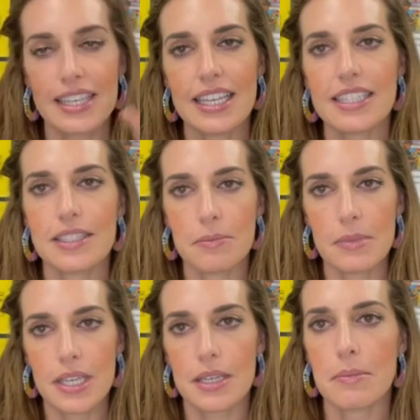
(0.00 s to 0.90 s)
it's
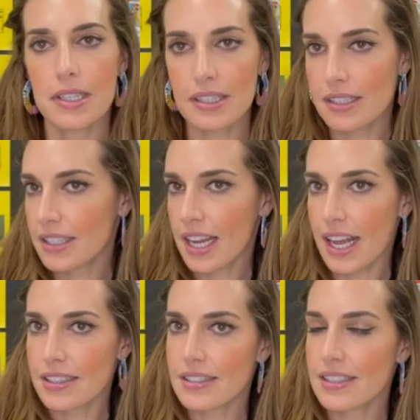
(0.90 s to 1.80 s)
me, Mrs.
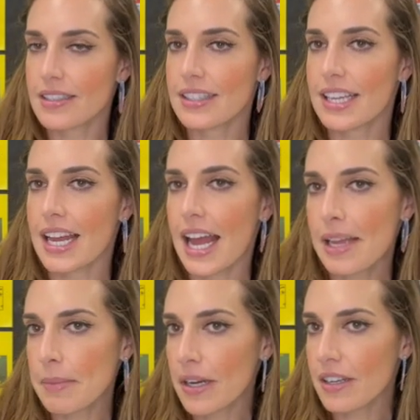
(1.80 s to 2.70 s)
Cassins, and
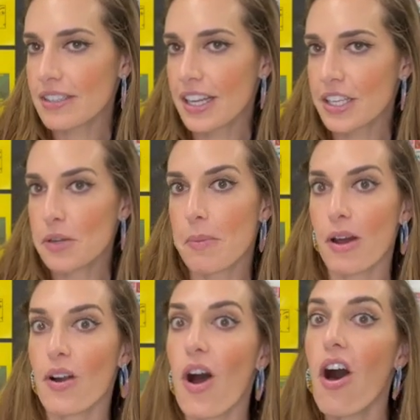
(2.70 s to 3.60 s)
I'm here to tell you
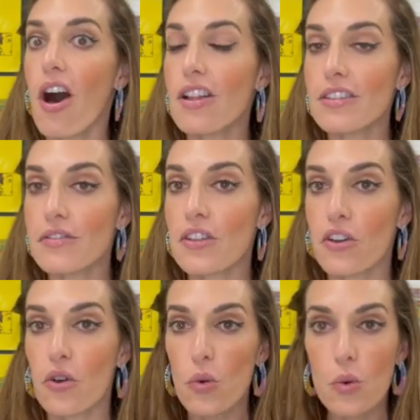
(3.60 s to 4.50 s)
about all of the
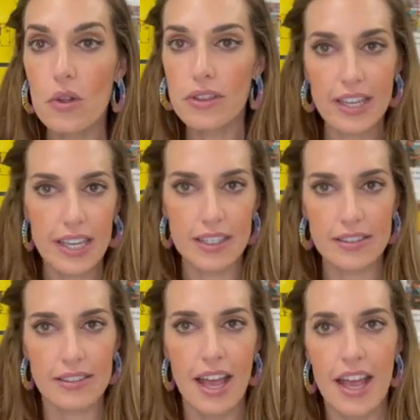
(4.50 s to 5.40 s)
cool
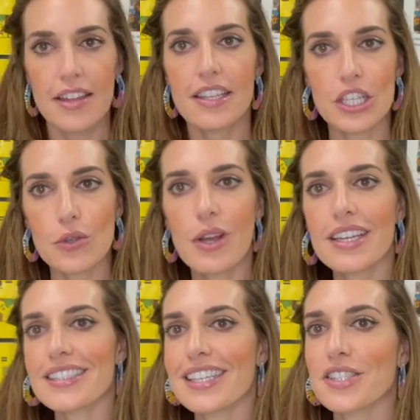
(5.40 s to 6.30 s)
things that you
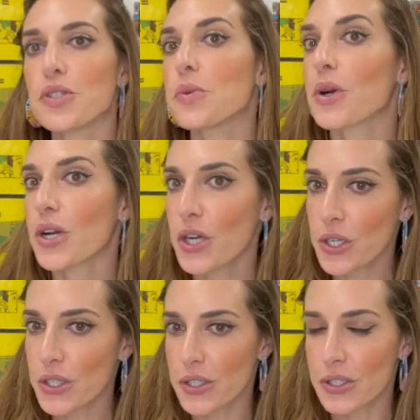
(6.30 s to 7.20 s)
guys get to
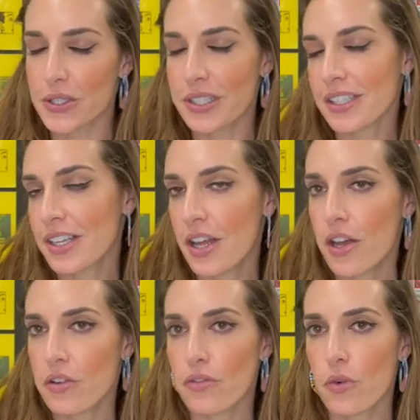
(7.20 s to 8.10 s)
earn
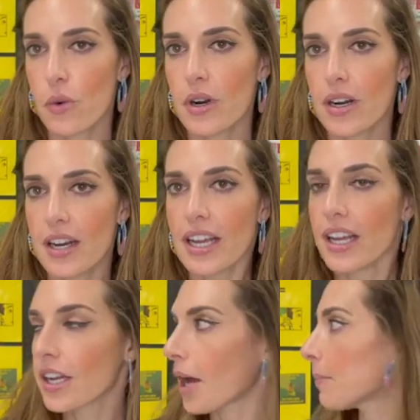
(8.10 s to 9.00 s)
for
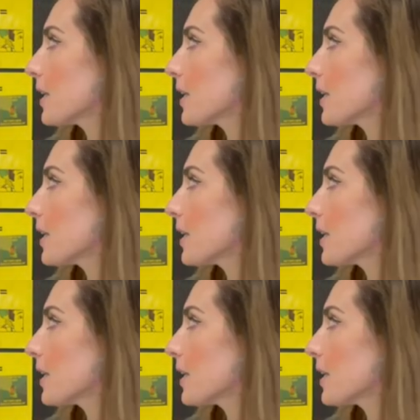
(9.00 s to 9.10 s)
coming